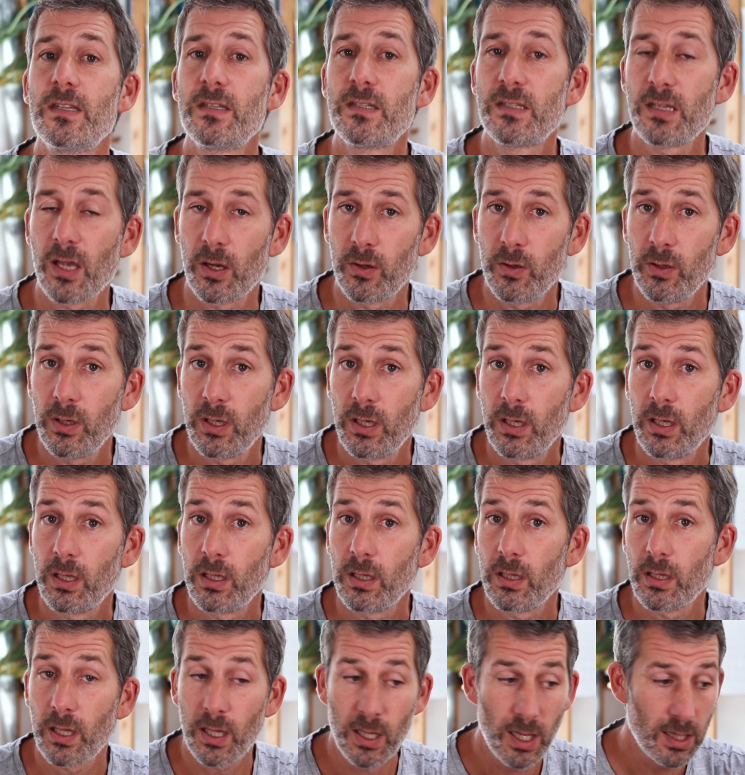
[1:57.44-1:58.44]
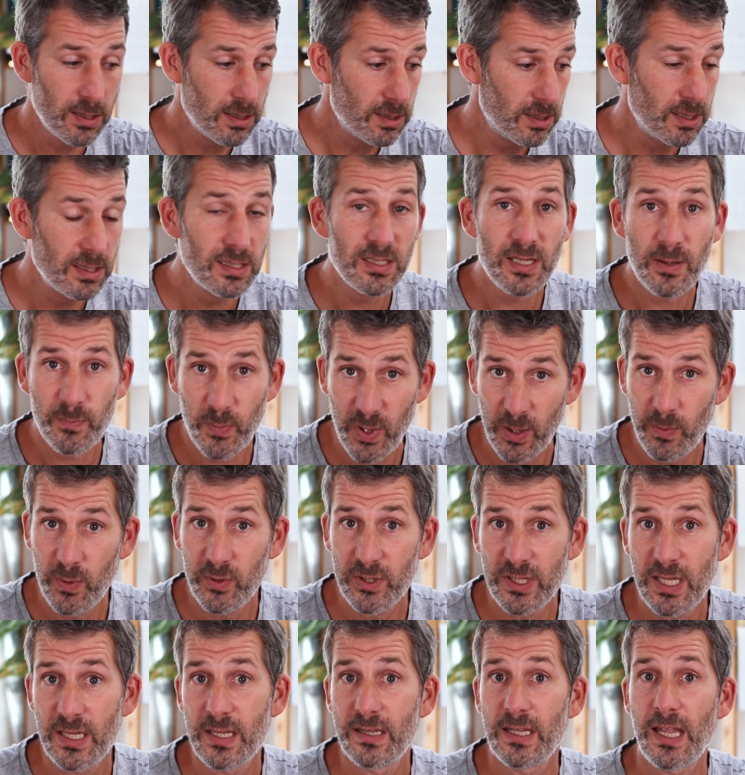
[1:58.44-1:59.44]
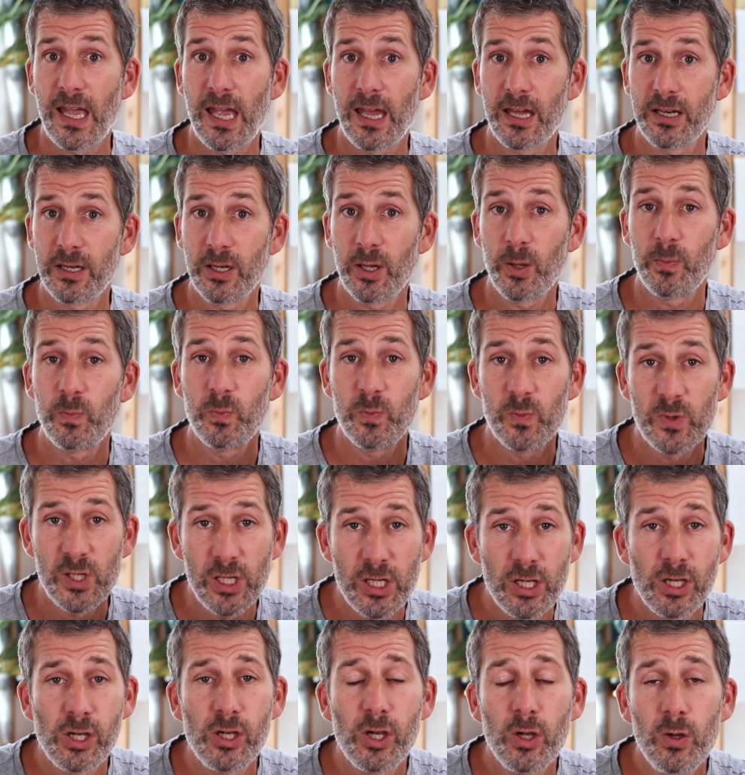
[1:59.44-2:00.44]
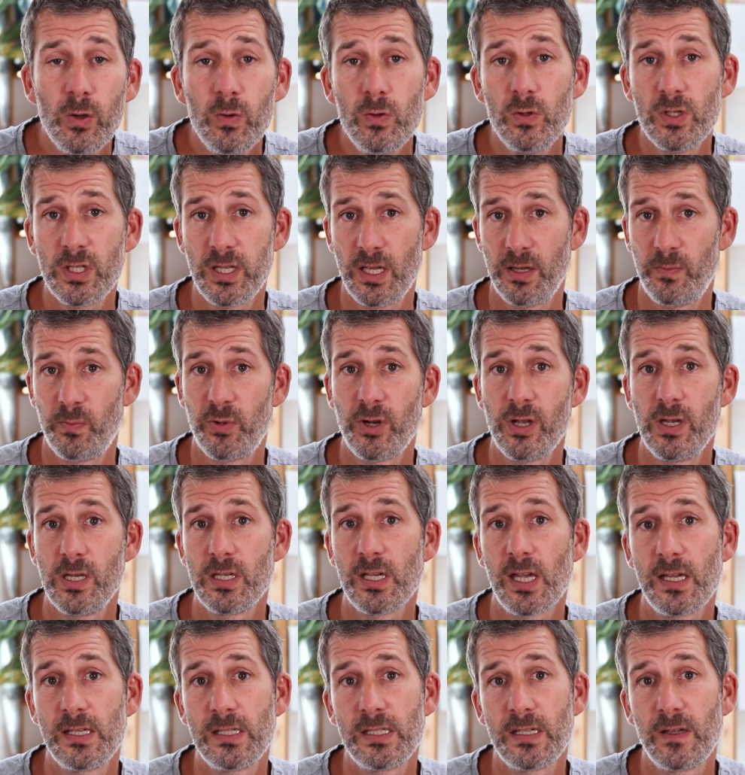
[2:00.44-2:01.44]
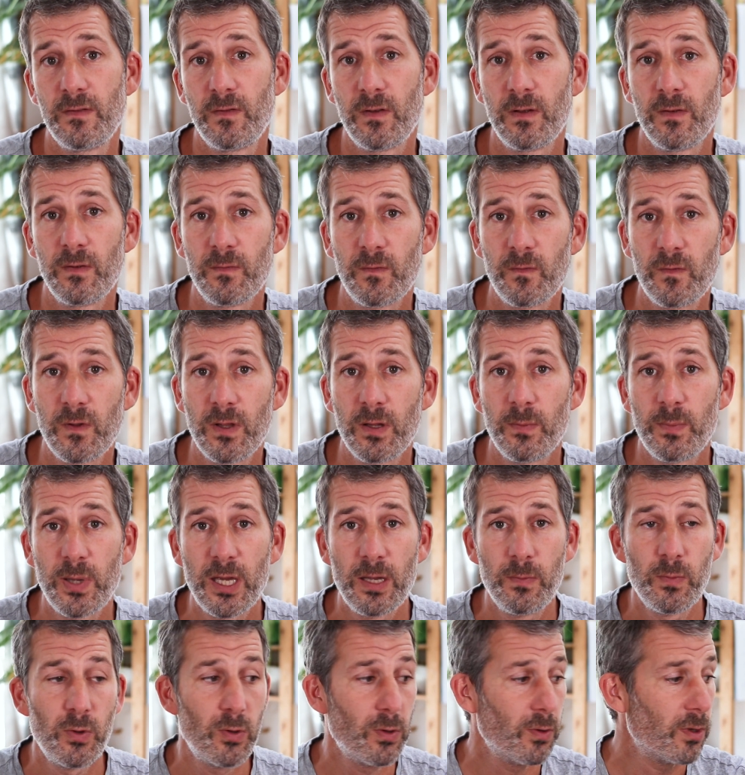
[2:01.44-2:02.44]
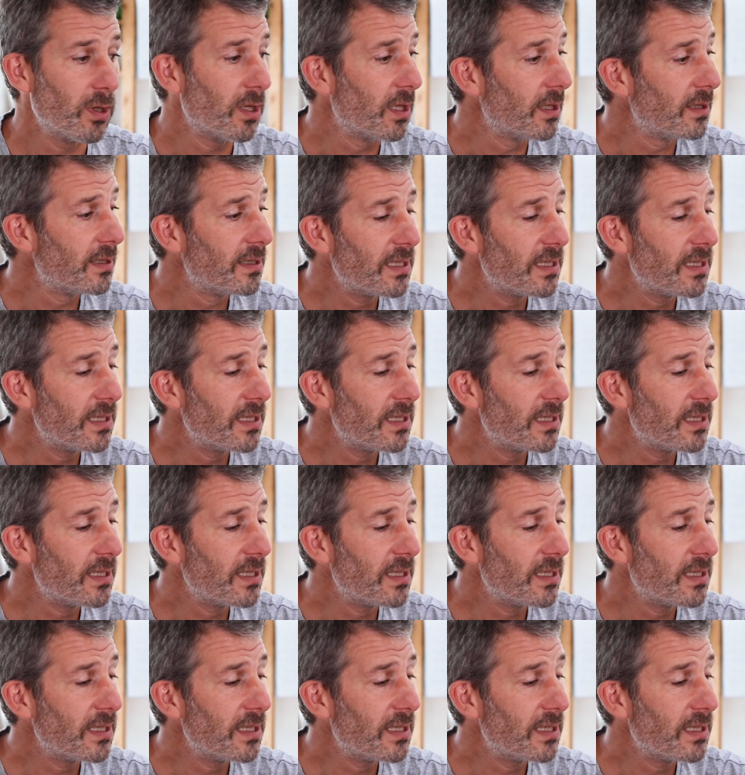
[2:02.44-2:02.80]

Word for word: So, uh, some people did that, and I'm hugely appreciative for the people that